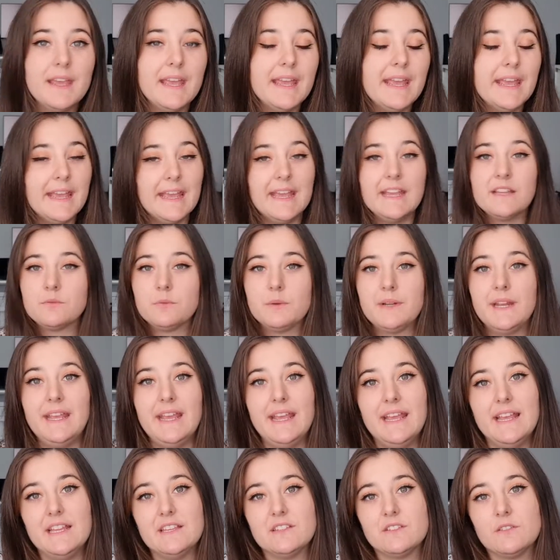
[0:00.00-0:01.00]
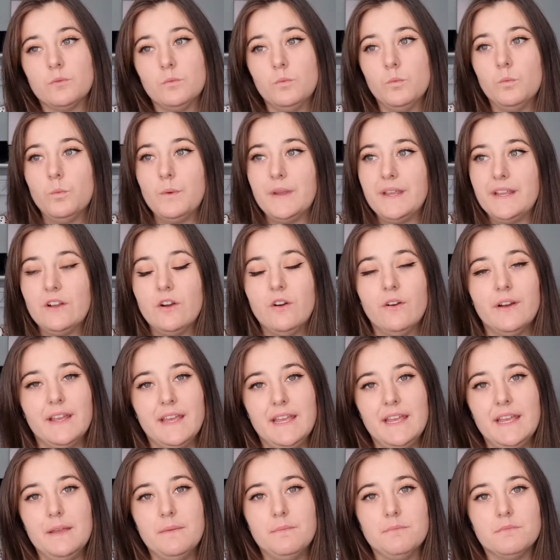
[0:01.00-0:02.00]
it is what it is. We got
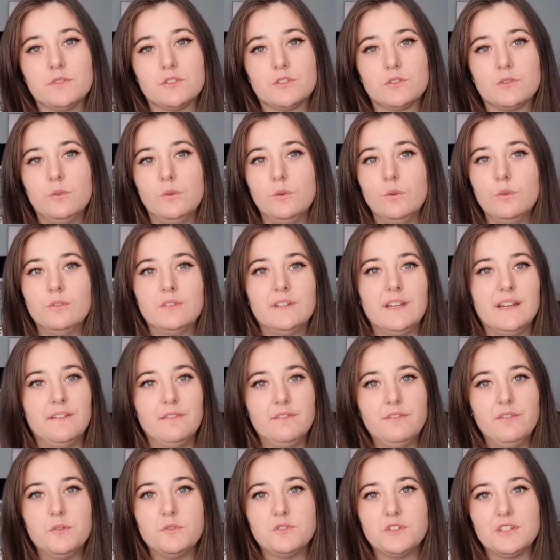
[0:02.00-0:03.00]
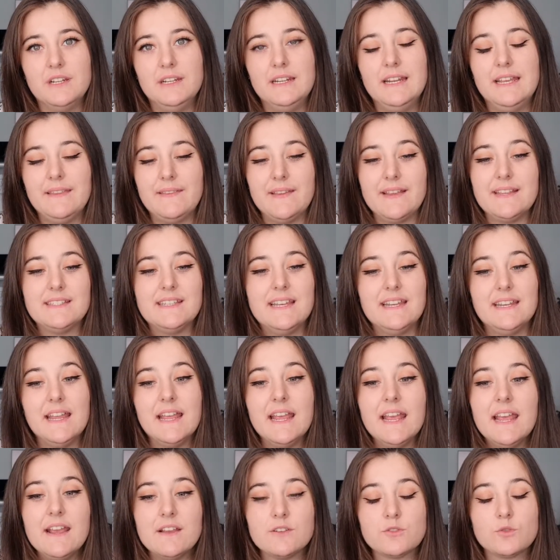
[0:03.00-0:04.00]
him scored, and unfortunately they said
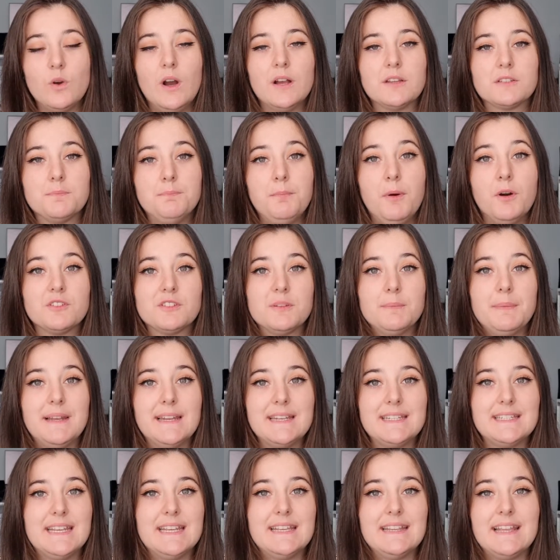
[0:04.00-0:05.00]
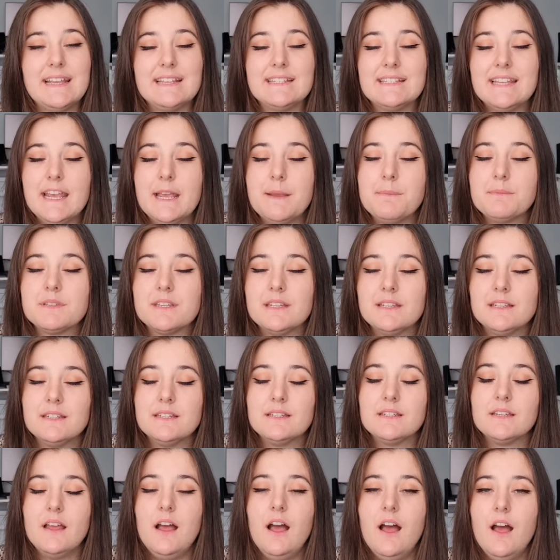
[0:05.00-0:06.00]
it's quite a possibility that his hips
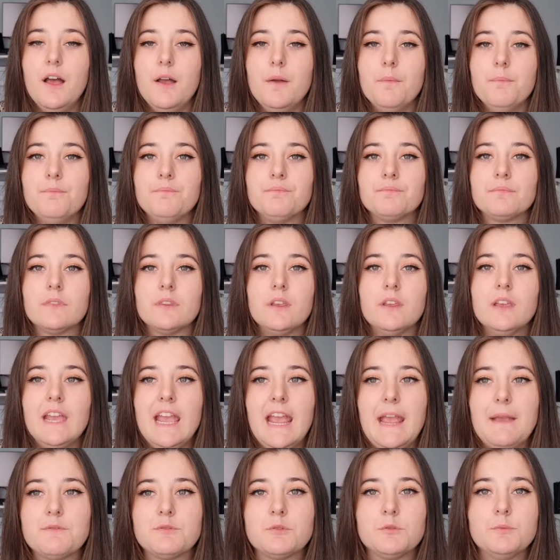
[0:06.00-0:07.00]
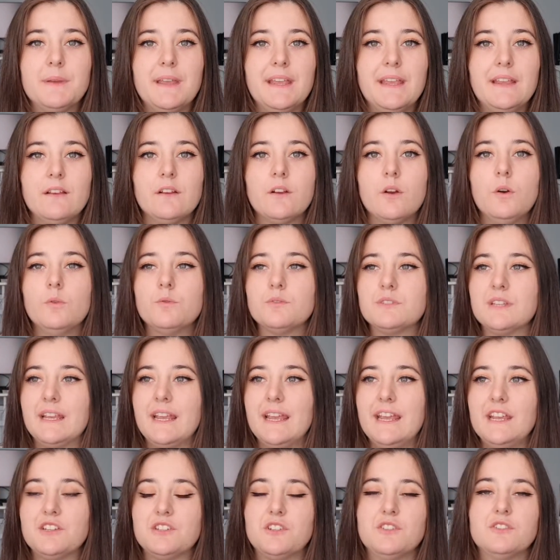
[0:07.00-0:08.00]
will be causing
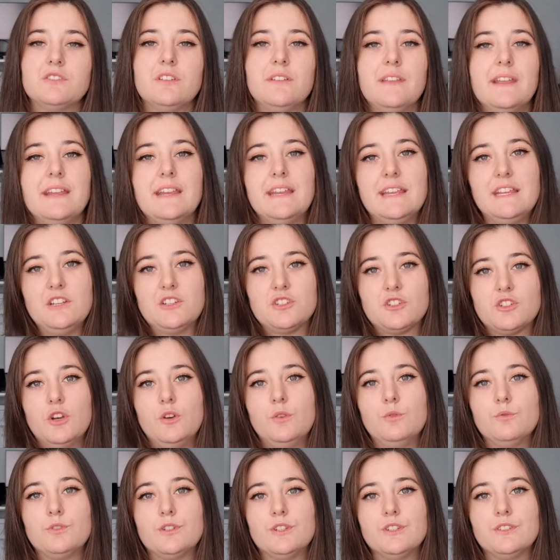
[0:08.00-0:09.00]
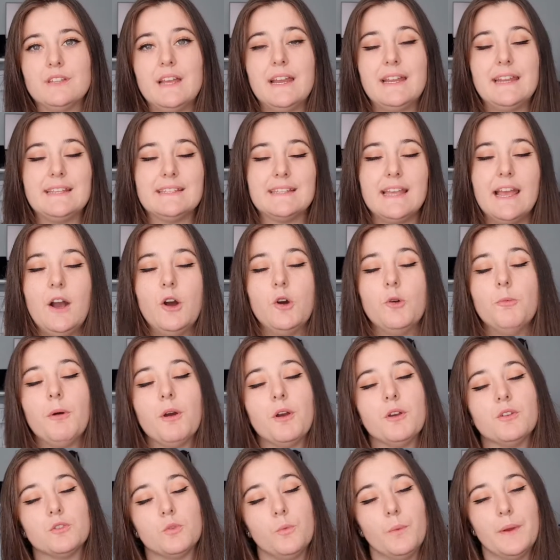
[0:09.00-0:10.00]
issues to then his shoulders and his
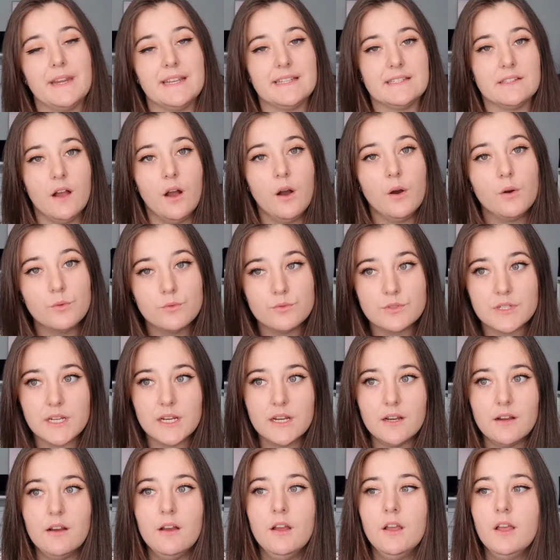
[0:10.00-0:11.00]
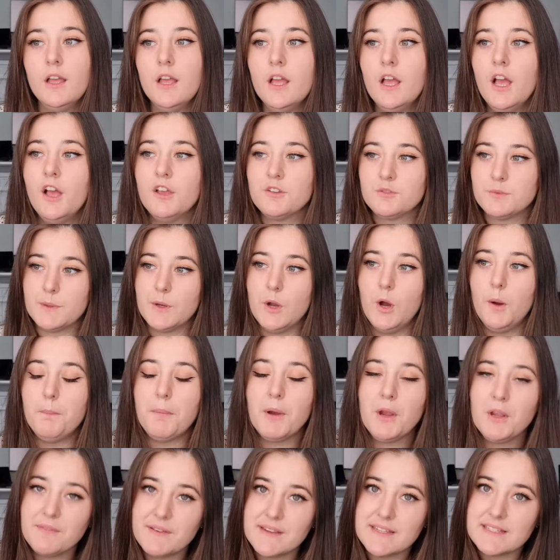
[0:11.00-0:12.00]
elbows when he's older. So we got
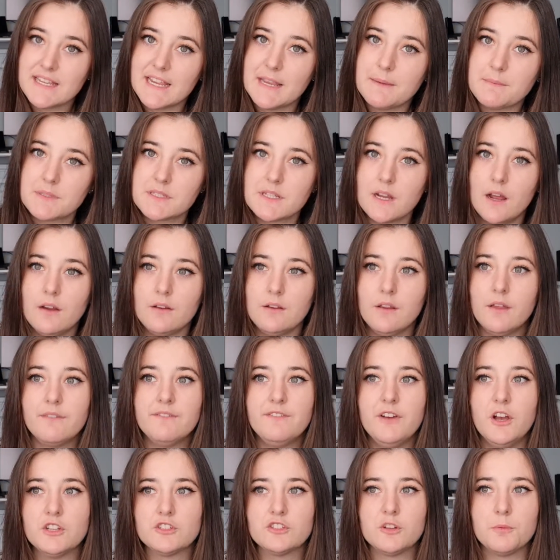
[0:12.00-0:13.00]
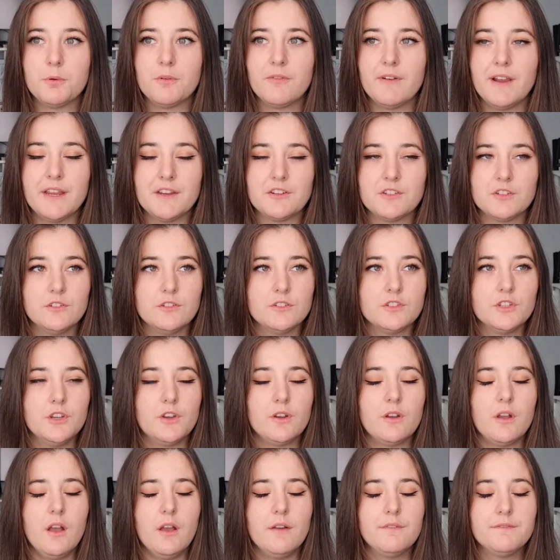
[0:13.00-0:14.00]
both his hips done. First operation
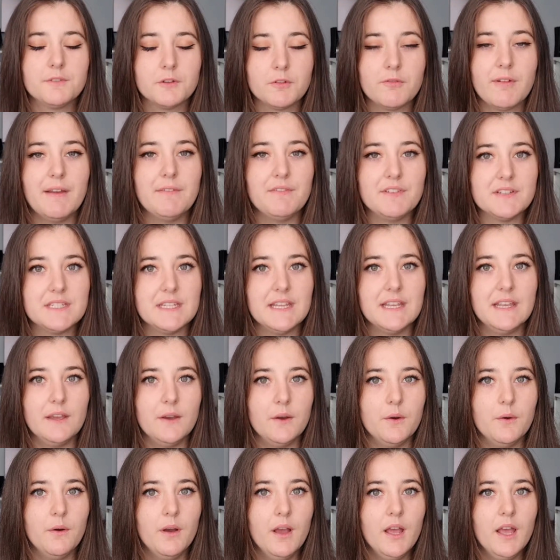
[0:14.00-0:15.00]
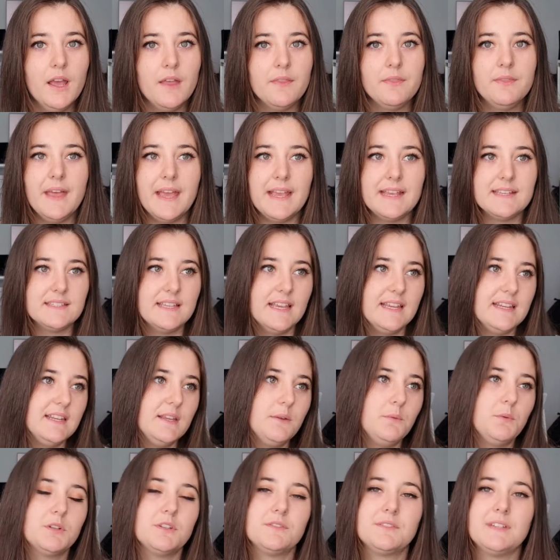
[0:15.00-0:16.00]
took forever to heal. They said
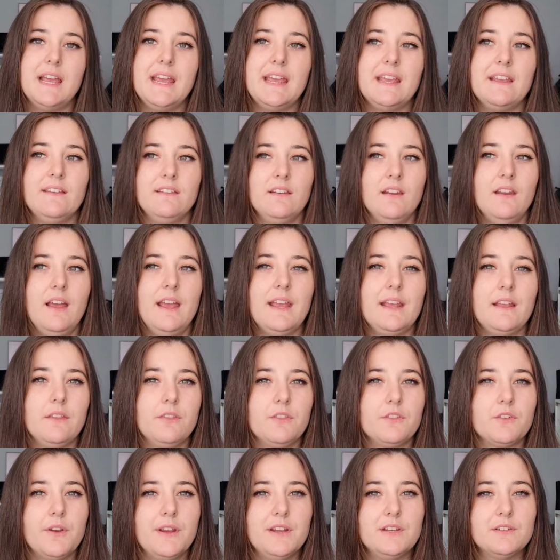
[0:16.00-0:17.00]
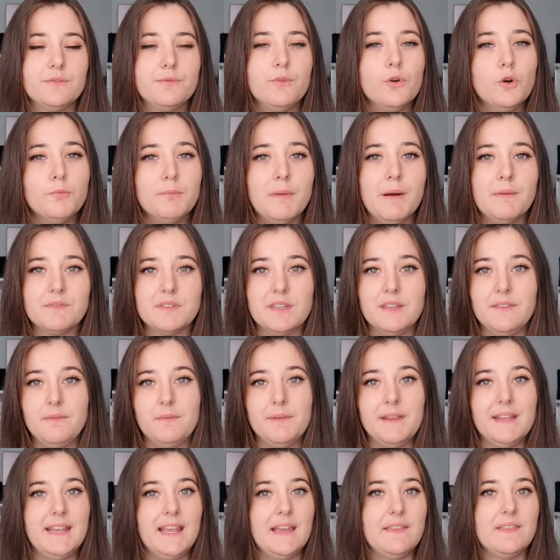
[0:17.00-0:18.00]
it would have taken like 3 to 4 months, and
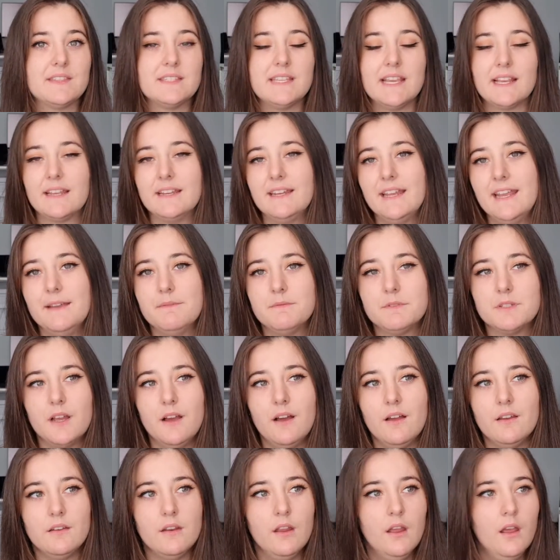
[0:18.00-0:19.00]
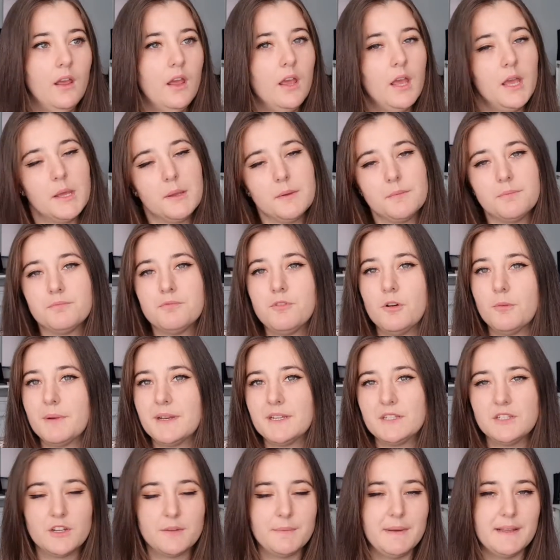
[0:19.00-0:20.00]
we can get the second hip done. It probably
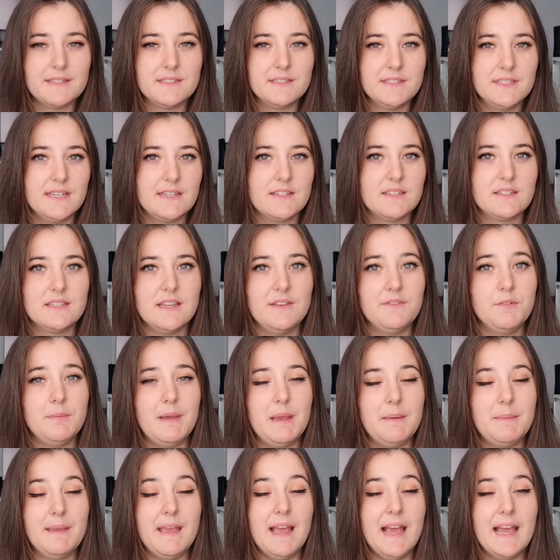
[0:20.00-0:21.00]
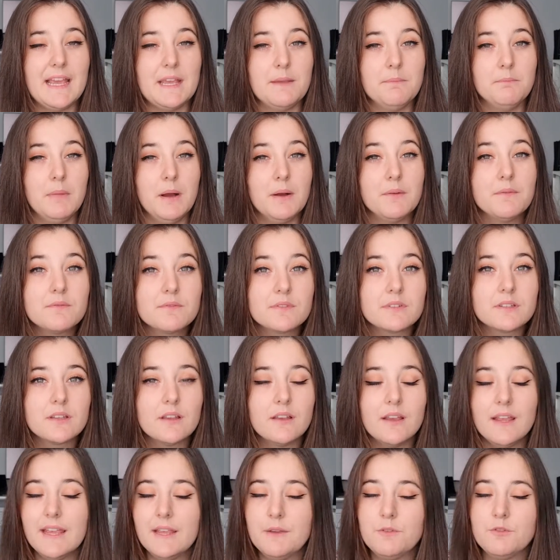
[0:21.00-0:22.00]
took about 6 or 7, maybe 8 months.
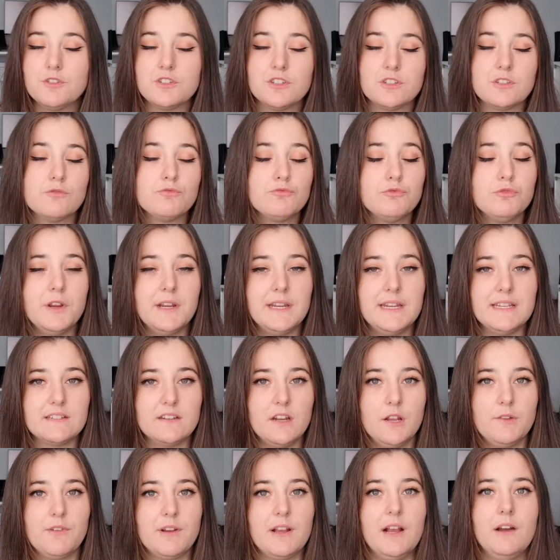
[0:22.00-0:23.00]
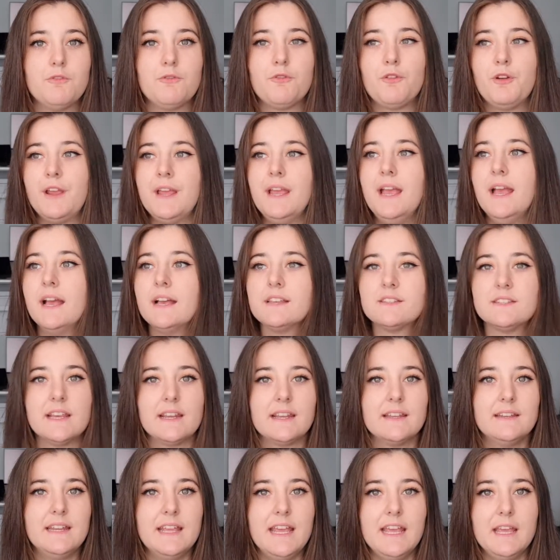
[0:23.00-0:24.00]
It was just a really slow recovery.
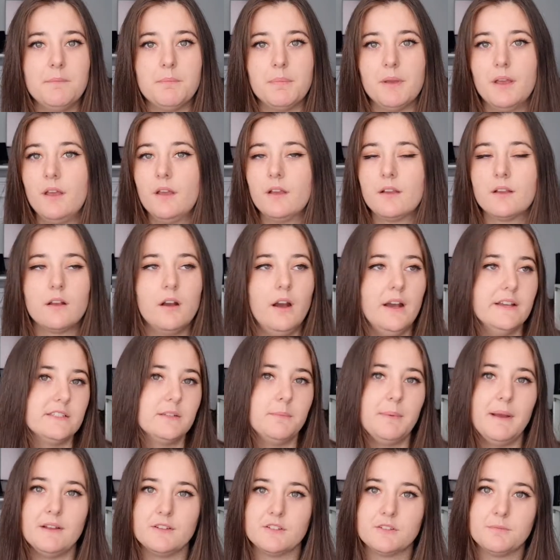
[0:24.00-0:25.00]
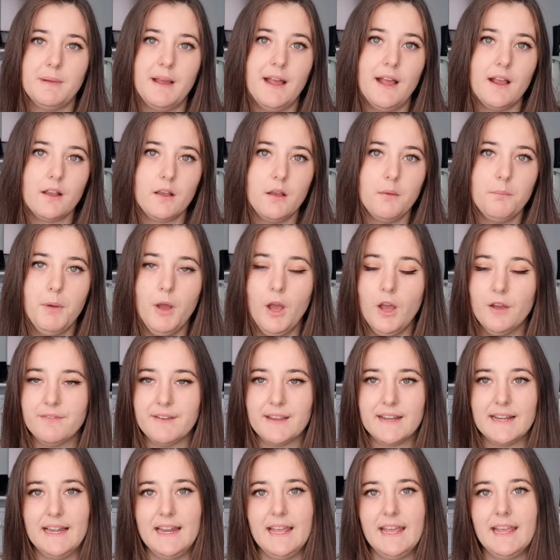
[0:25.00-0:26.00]
Second hip, Kyzer bounced back
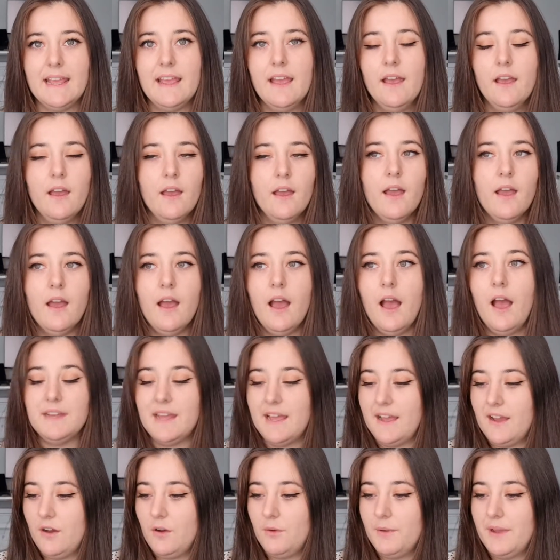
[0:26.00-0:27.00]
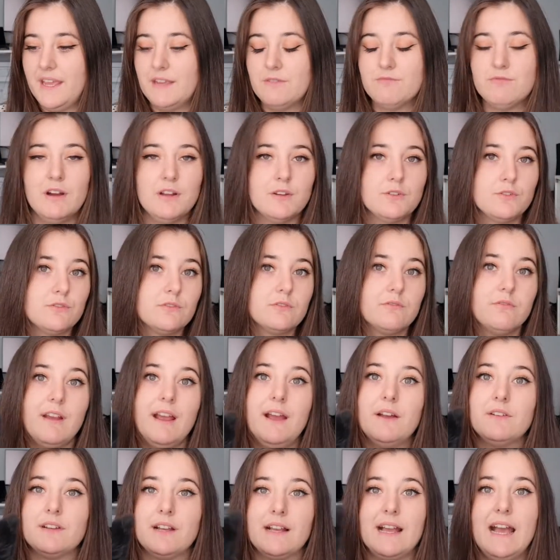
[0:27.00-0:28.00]
perfectly. Now he runs
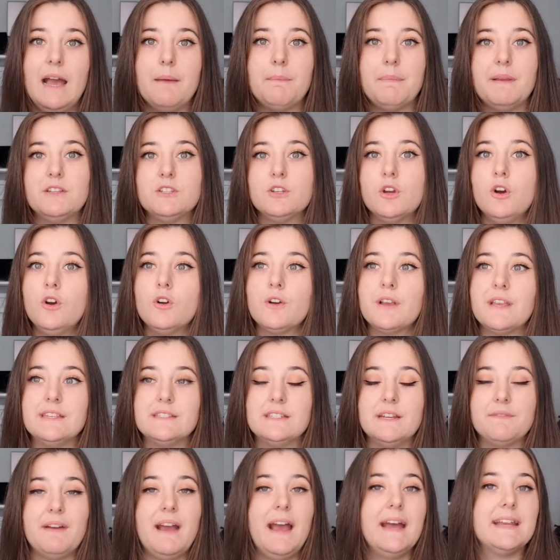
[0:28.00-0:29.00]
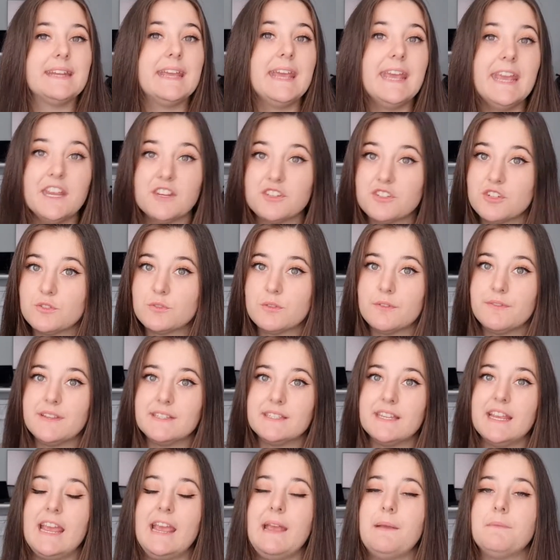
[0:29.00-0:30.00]
around like a happy dog. He's never had issues with
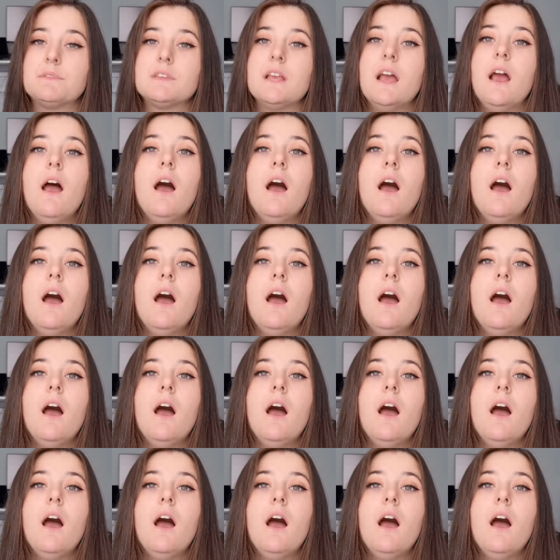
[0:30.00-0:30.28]
his hips